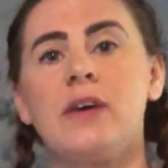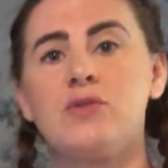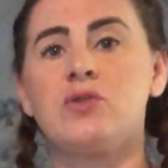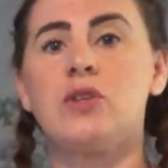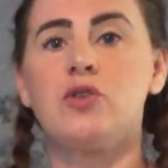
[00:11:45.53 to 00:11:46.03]
I've
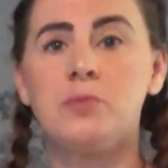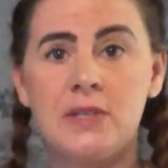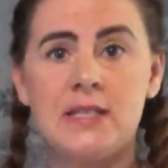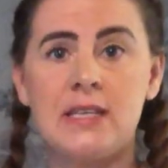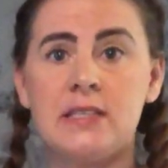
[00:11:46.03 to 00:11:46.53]
done Ups
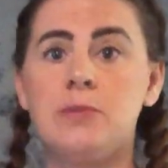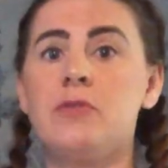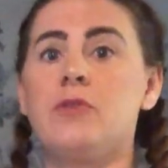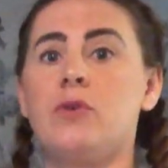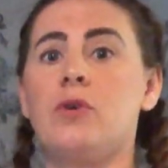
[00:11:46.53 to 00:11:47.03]
to Daisy
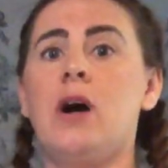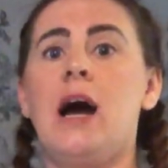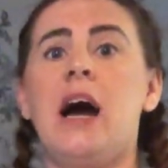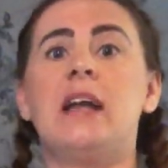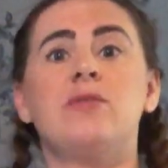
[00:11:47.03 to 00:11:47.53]
before
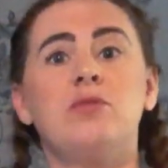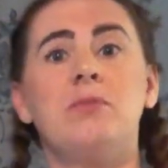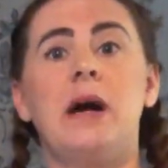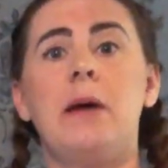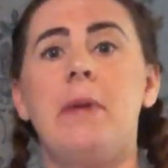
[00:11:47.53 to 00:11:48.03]
and I've done
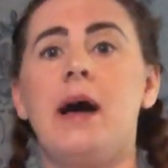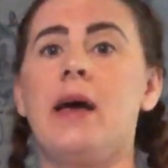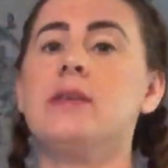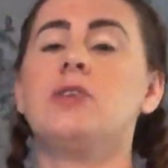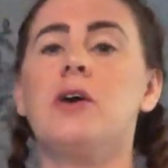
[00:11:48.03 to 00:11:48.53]
Macha
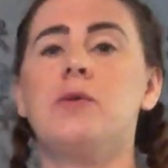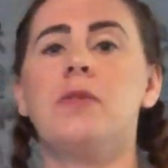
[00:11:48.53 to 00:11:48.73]
Pacha, so